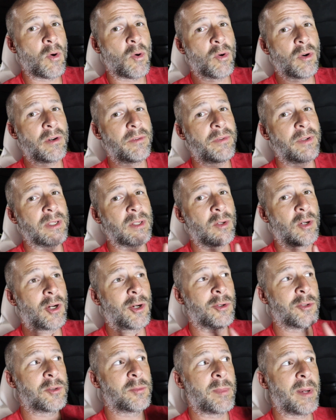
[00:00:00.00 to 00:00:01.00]
or if it
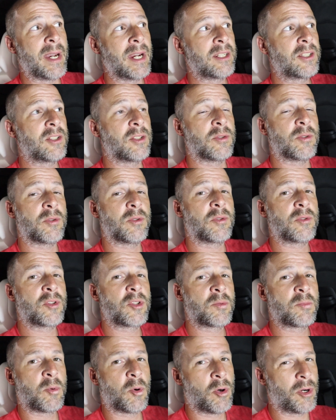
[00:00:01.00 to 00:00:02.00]
goes back to
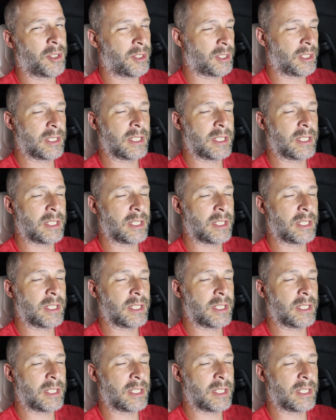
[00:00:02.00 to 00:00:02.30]
sport